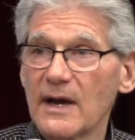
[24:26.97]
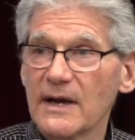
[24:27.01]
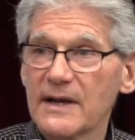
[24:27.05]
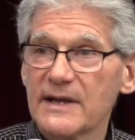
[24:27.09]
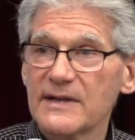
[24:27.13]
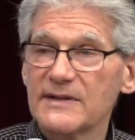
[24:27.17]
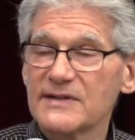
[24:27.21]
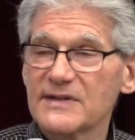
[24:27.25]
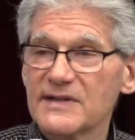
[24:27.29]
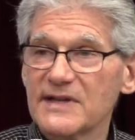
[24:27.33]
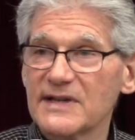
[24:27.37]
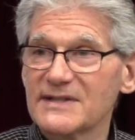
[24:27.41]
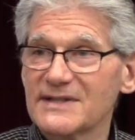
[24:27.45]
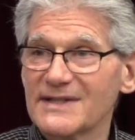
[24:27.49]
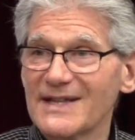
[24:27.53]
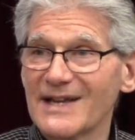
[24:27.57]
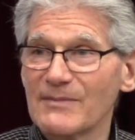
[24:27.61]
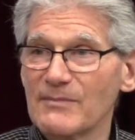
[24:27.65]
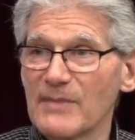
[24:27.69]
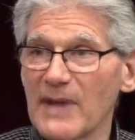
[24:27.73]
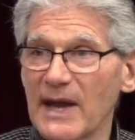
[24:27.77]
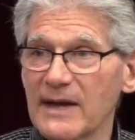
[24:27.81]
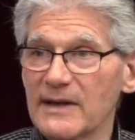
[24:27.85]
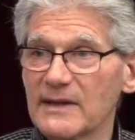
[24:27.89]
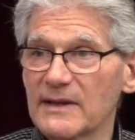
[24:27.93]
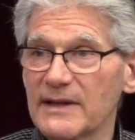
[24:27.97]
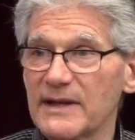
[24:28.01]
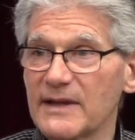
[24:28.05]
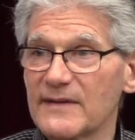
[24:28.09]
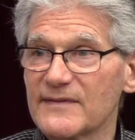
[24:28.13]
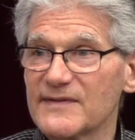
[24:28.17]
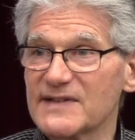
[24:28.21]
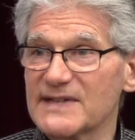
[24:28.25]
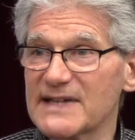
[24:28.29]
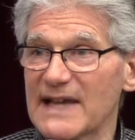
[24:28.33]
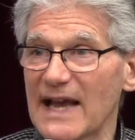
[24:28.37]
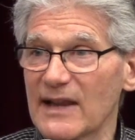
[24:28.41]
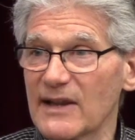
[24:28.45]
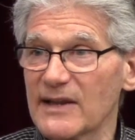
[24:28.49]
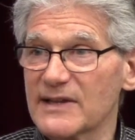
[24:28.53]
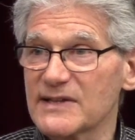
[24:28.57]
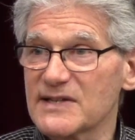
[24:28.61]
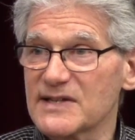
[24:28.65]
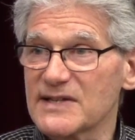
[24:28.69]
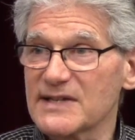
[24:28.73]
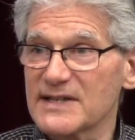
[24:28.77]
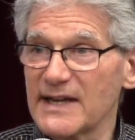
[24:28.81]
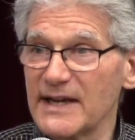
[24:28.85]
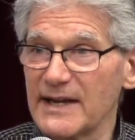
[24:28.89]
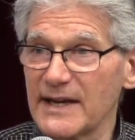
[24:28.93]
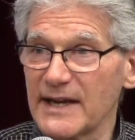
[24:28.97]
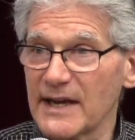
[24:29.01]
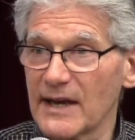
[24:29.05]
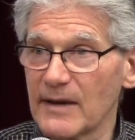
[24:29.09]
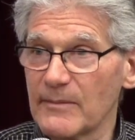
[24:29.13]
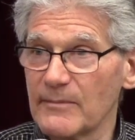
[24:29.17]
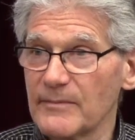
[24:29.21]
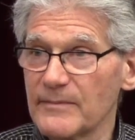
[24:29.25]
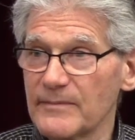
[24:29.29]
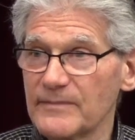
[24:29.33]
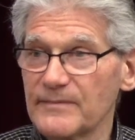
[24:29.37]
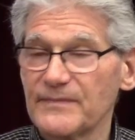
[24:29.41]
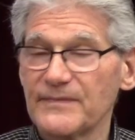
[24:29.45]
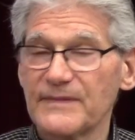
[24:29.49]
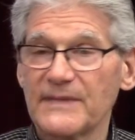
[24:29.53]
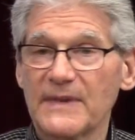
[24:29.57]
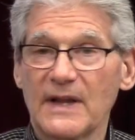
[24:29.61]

consisting mainly of salicinium,